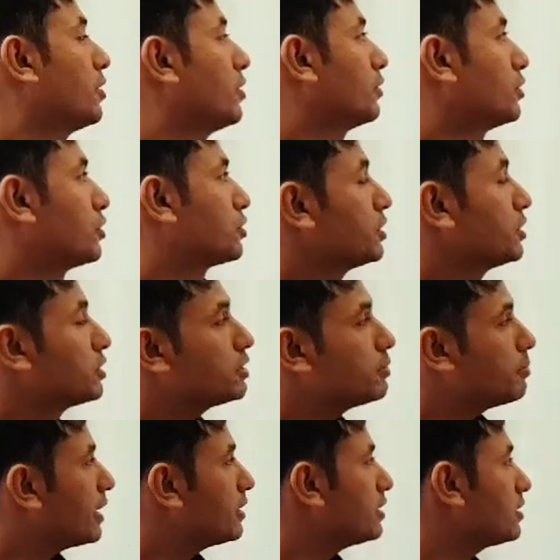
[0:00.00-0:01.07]
The
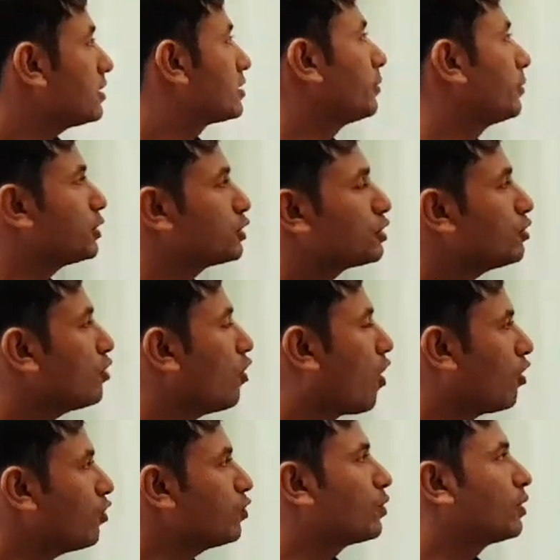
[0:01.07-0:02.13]
systematic division
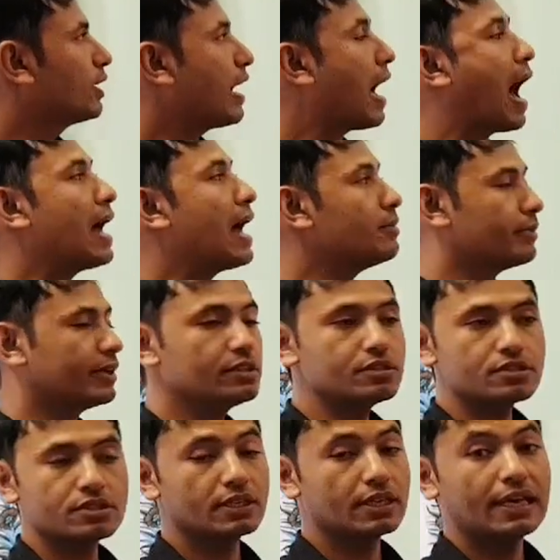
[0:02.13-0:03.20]
of elements
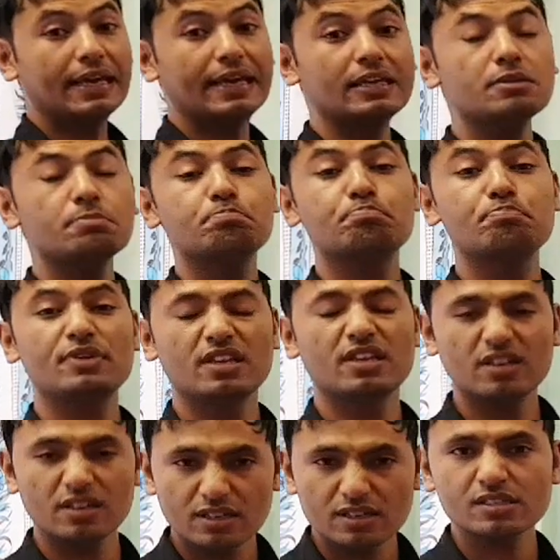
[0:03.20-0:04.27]
in
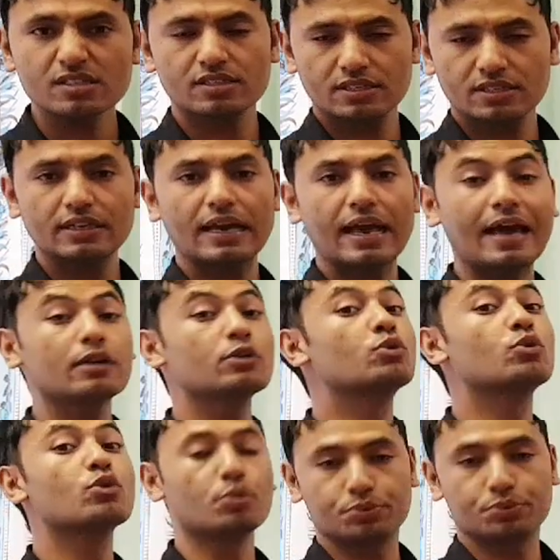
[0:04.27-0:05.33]
periods and
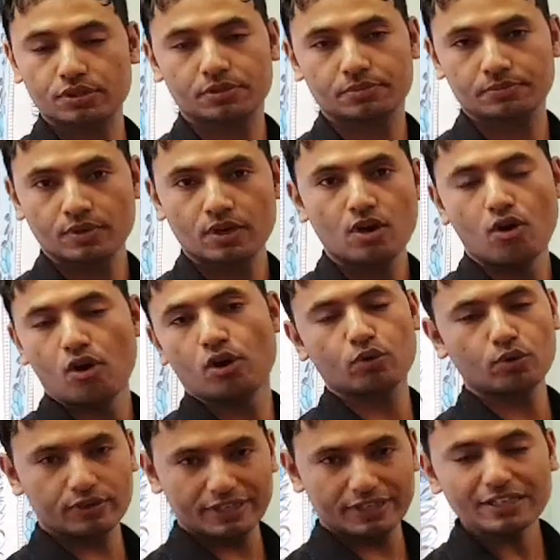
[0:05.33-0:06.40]
groups
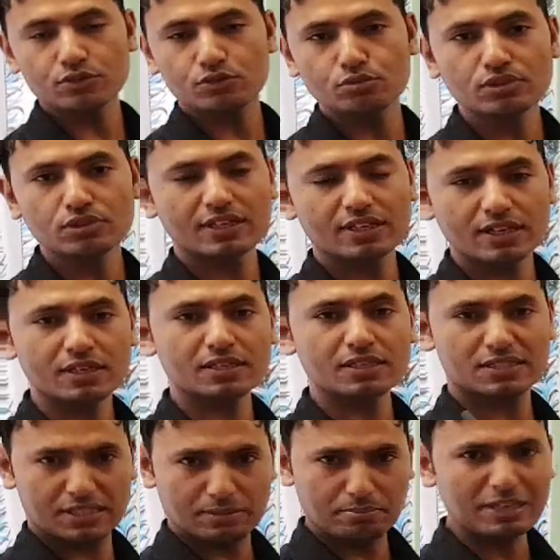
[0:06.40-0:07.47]
according to their
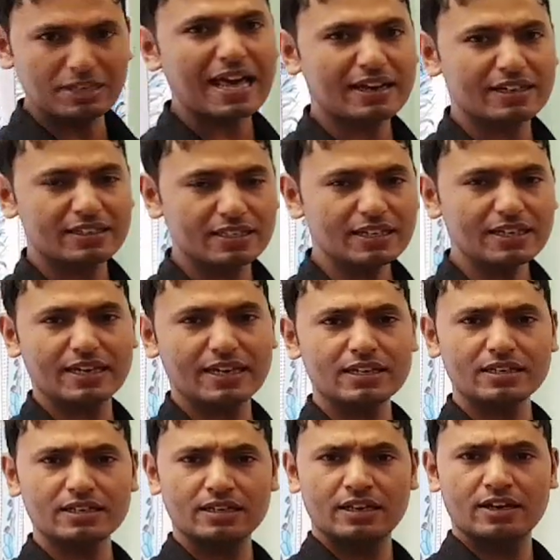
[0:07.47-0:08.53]
similarity
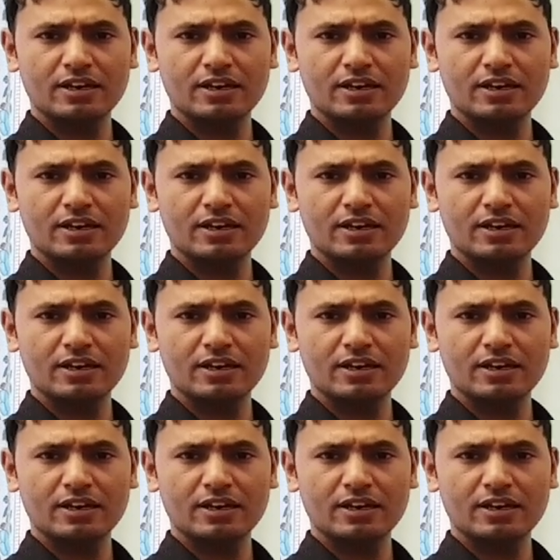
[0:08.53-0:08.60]
in